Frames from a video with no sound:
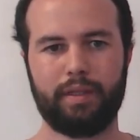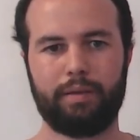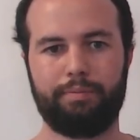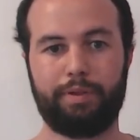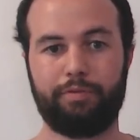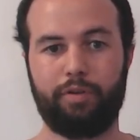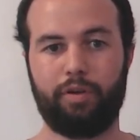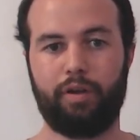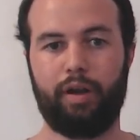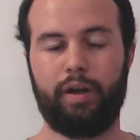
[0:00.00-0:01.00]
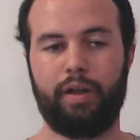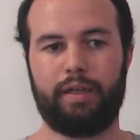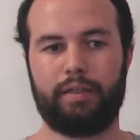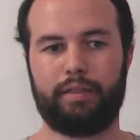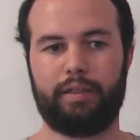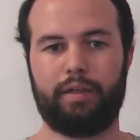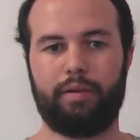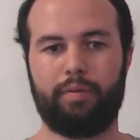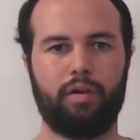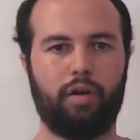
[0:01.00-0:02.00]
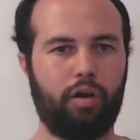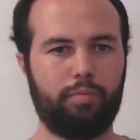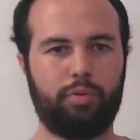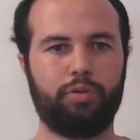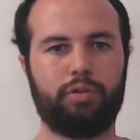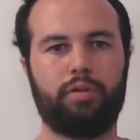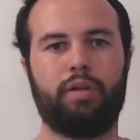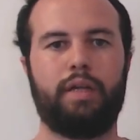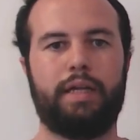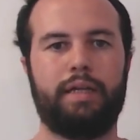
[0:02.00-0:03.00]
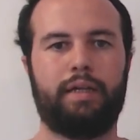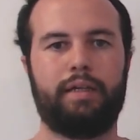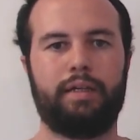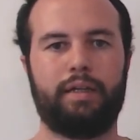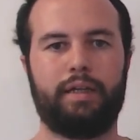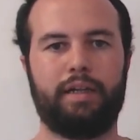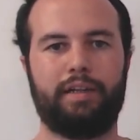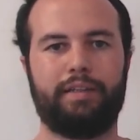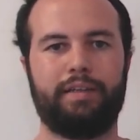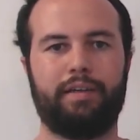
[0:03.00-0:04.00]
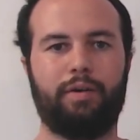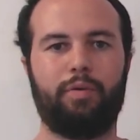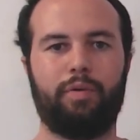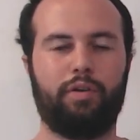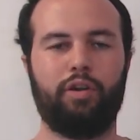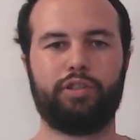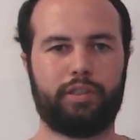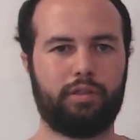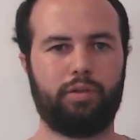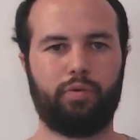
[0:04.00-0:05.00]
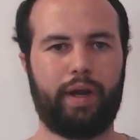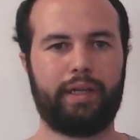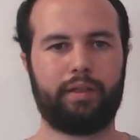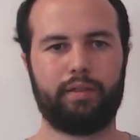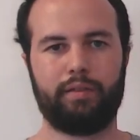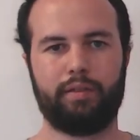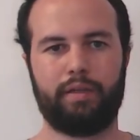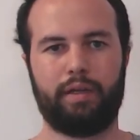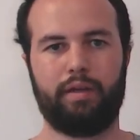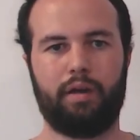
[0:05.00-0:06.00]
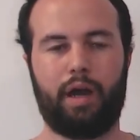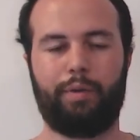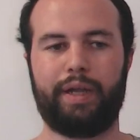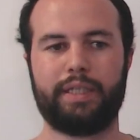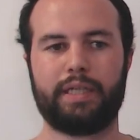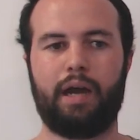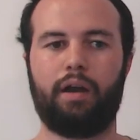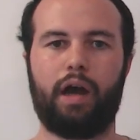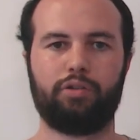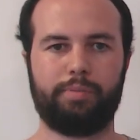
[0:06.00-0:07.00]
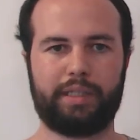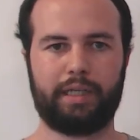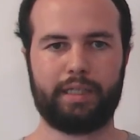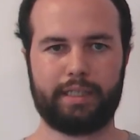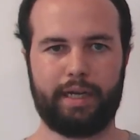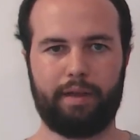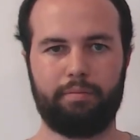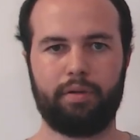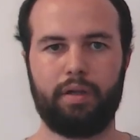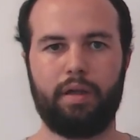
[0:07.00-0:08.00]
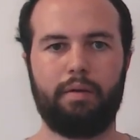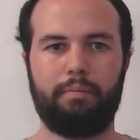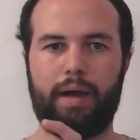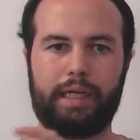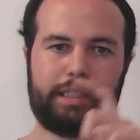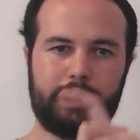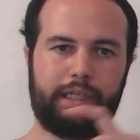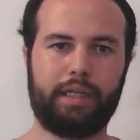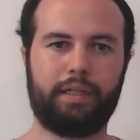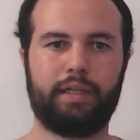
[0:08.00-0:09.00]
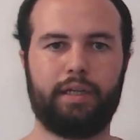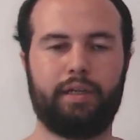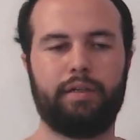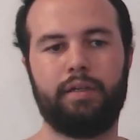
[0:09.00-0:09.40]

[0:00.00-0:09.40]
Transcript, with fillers: before the onboot, the logical RAID arrays are automatically set up by checking the